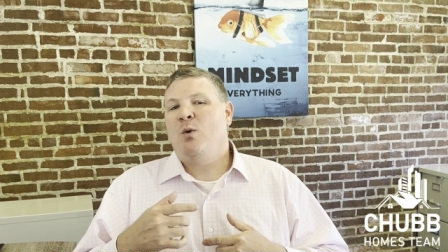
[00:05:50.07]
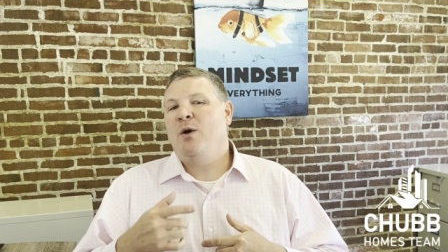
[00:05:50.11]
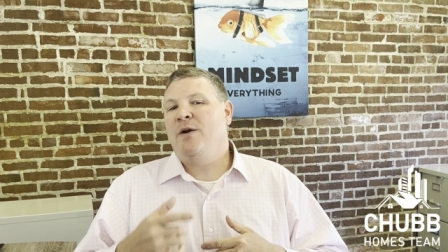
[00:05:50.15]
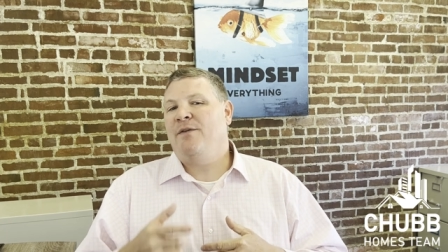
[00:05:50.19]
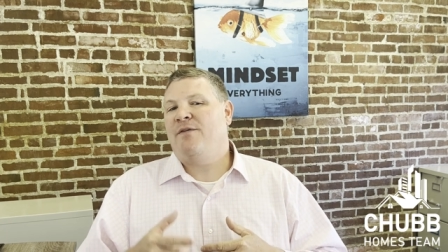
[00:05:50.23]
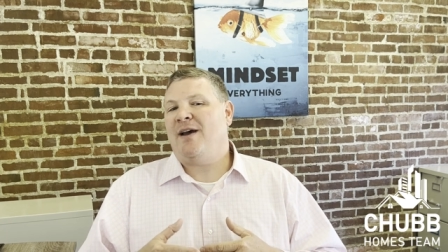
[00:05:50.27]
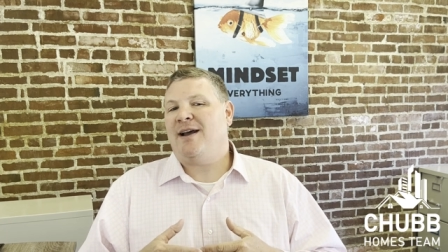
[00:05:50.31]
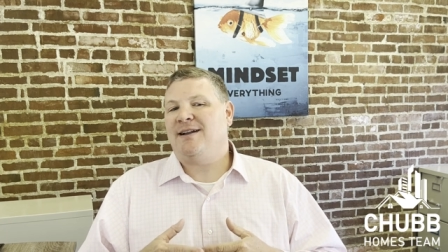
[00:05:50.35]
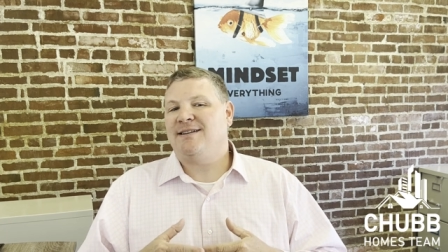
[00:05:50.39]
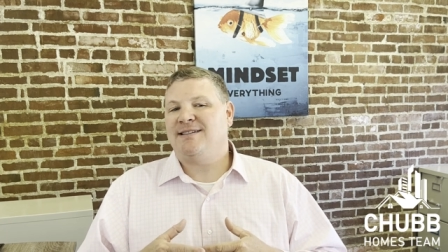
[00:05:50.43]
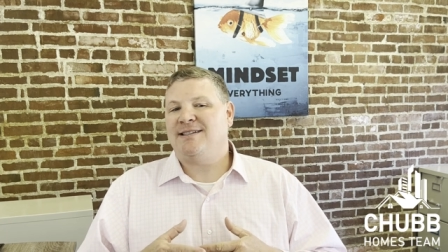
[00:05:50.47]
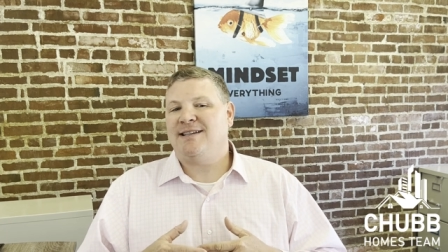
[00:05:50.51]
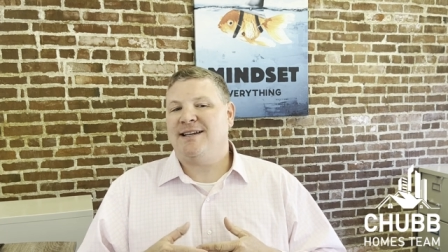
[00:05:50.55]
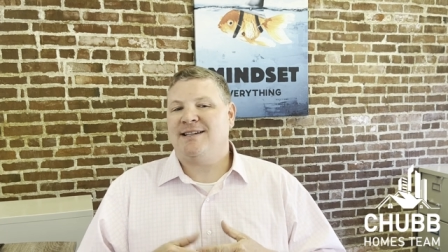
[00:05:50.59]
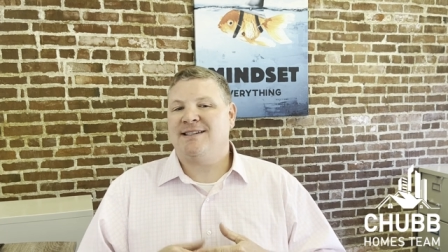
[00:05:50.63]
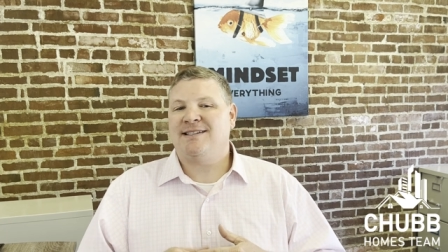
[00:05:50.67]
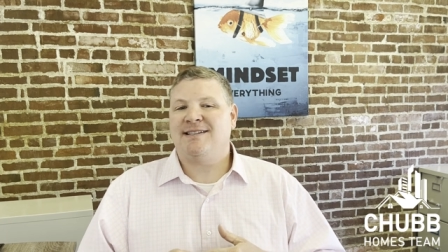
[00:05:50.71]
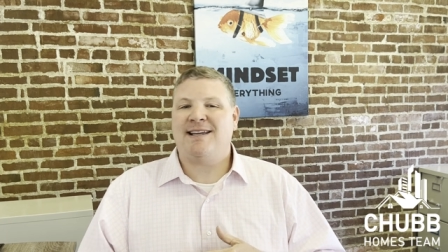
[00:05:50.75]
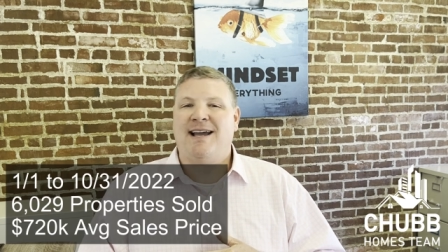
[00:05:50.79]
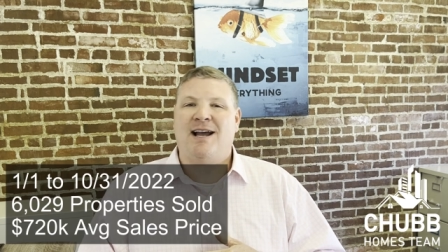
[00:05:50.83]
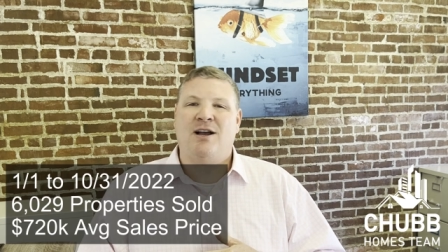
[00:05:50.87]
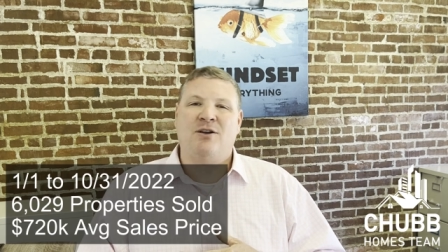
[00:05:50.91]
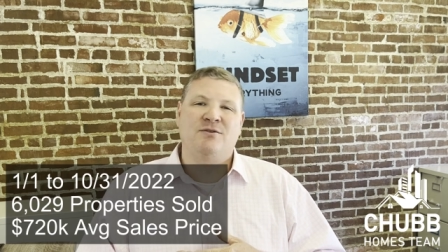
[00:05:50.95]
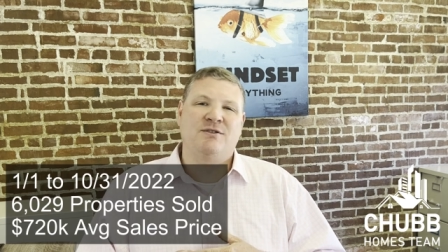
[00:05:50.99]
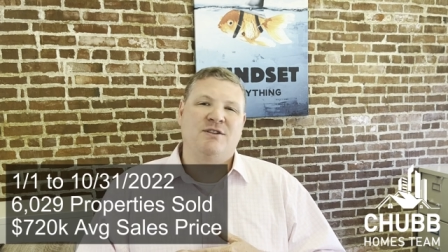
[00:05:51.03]
we've had
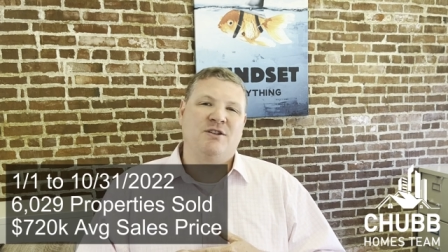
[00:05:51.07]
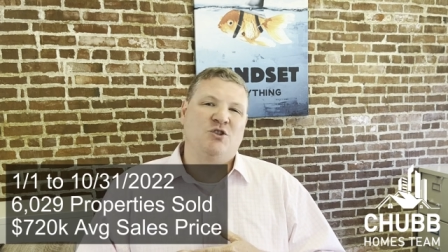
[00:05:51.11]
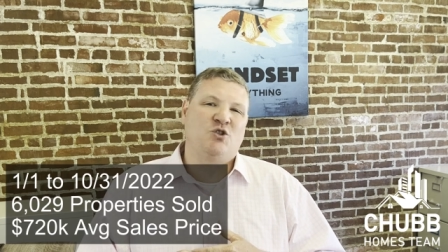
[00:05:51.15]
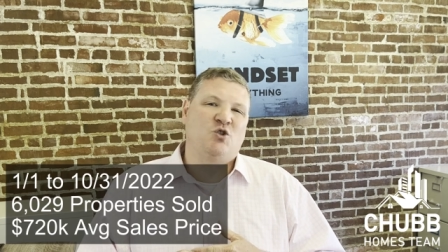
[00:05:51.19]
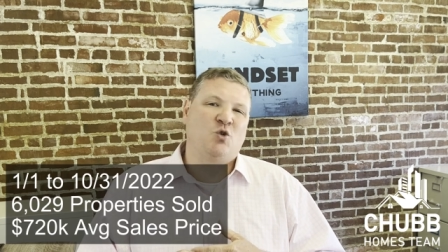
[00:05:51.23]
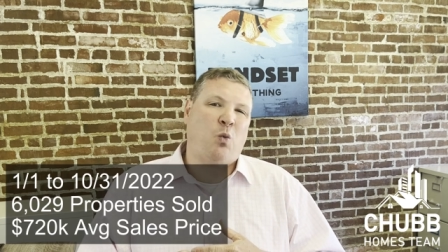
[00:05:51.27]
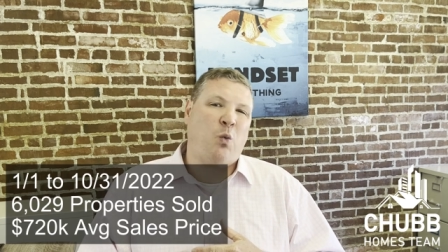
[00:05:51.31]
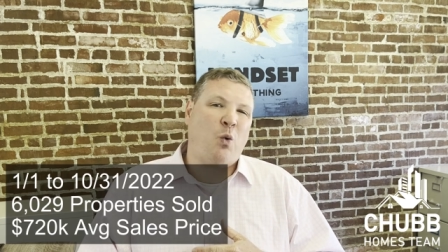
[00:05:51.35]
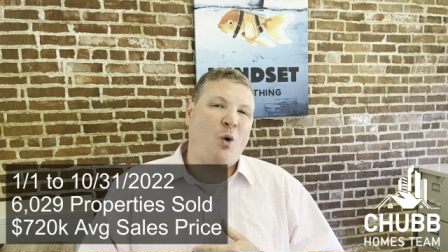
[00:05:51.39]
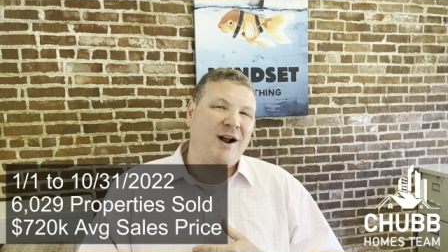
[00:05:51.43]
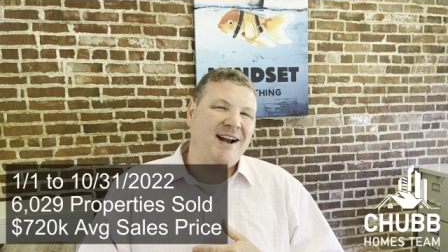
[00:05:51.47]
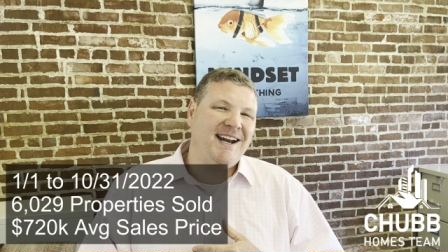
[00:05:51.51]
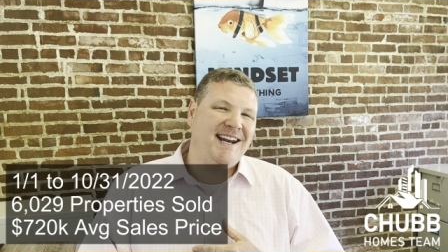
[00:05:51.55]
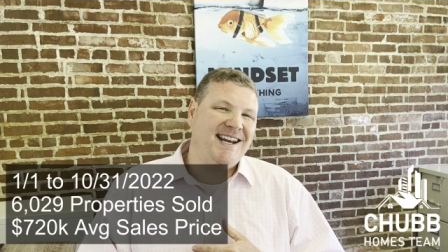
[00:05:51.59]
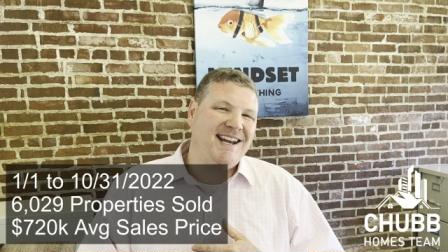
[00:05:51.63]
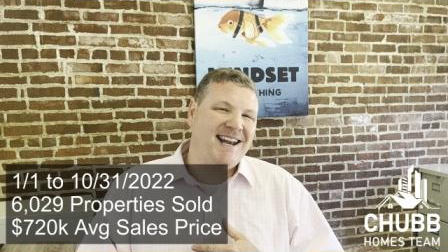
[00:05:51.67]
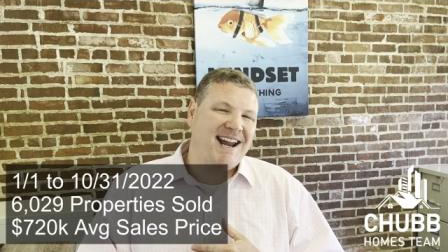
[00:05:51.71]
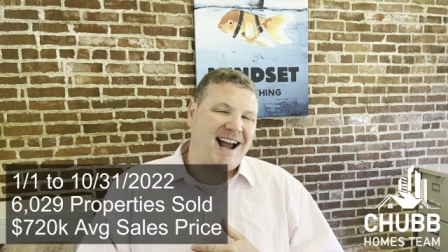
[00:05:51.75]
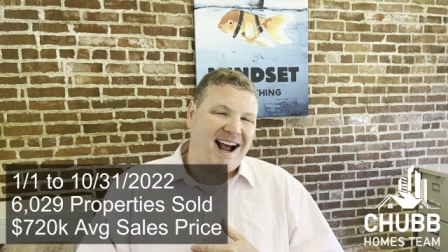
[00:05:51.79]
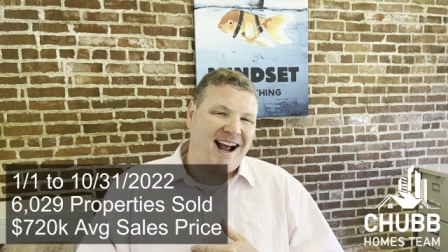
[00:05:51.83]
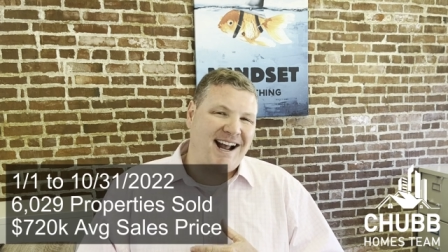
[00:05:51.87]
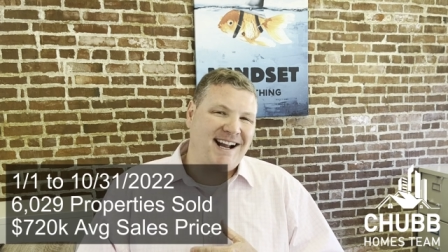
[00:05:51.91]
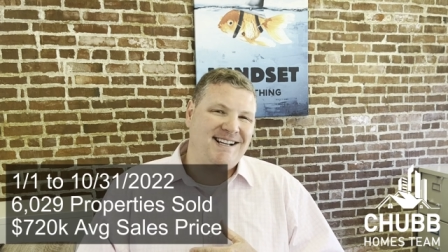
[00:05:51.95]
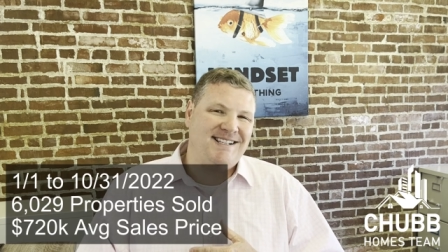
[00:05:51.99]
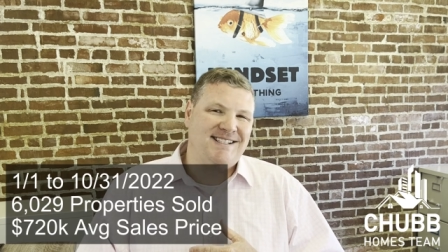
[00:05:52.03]

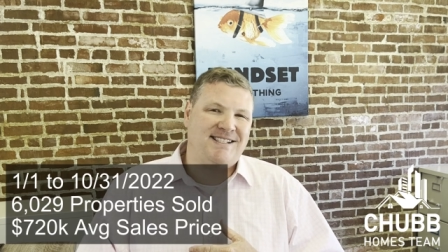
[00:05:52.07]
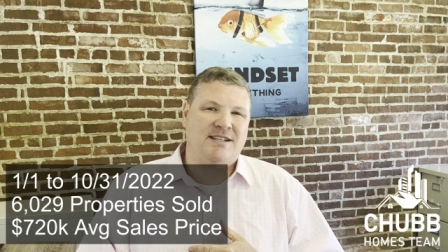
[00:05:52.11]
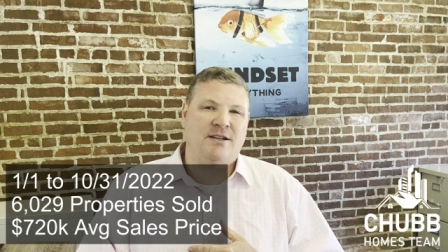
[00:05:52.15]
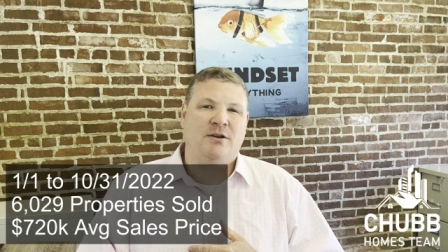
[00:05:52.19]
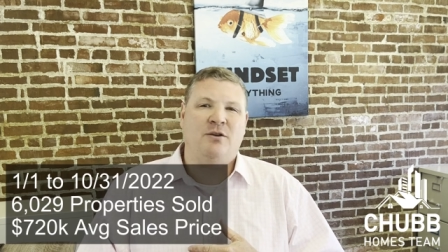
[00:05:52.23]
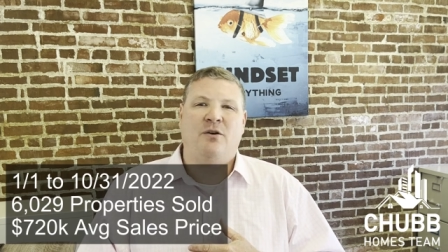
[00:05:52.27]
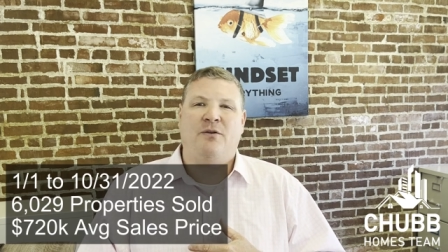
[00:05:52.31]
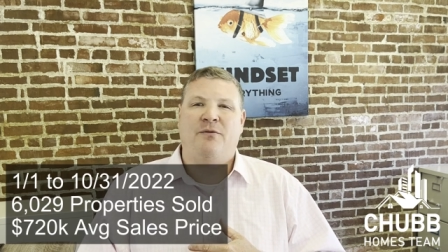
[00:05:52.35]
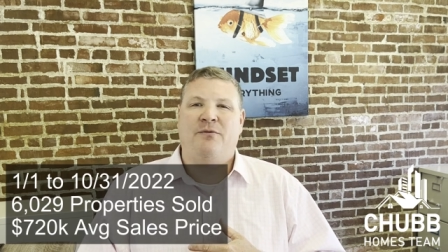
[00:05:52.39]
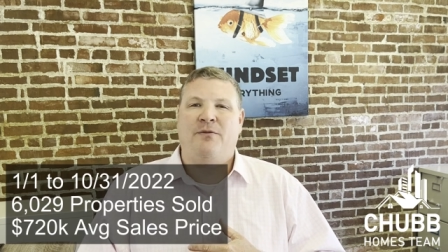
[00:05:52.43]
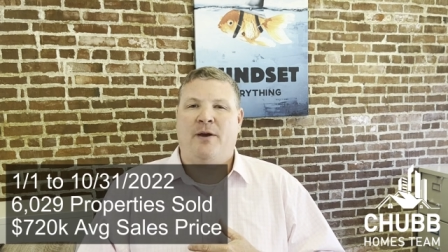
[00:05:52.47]
6,029 single